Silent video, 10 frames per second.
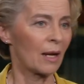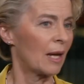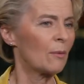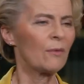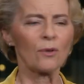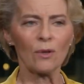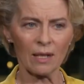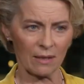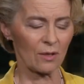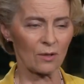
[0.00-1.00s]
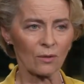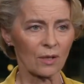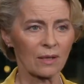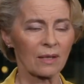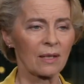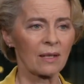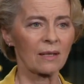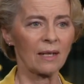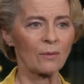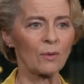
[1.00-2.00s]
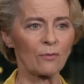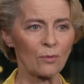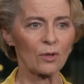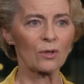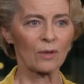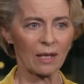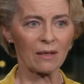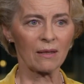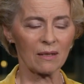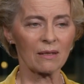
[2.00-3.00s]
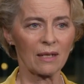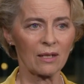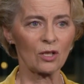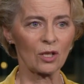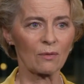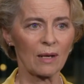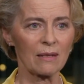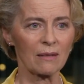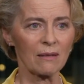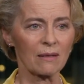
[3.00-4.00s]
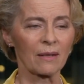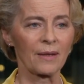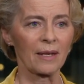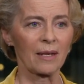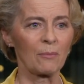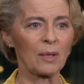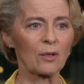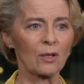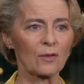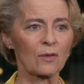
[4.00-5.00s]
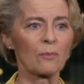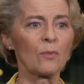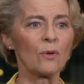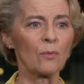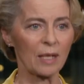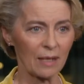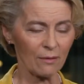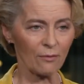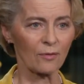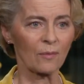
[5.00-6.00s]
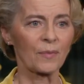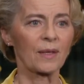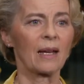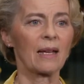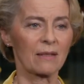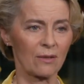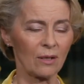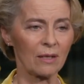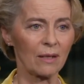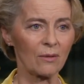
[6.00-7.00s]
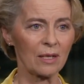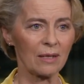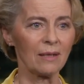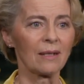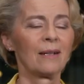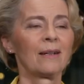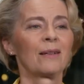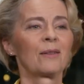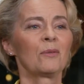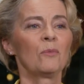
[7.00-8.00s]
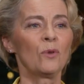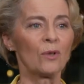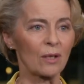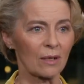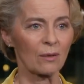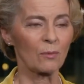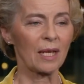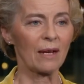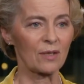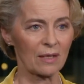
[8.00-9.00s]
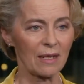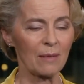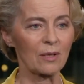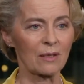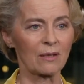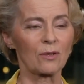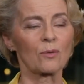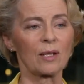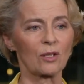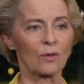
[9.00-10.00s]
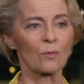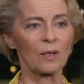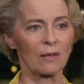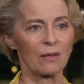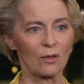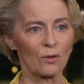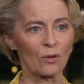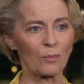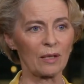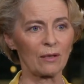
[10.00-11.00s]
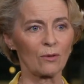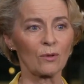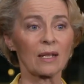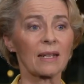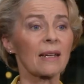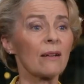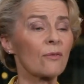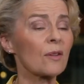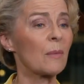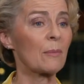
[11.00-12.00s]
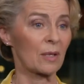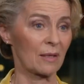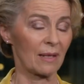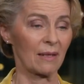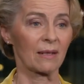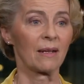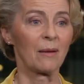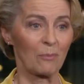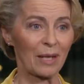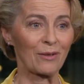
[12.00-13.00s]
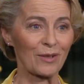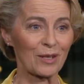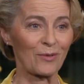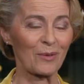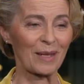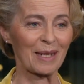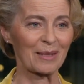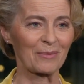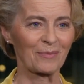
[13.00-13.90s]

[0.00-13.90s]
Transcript: And we've all understood that we have worked together in this energy crisis because the more we give as solidarity, the more we have a stable situation within the European Union, and every member state benefits from that.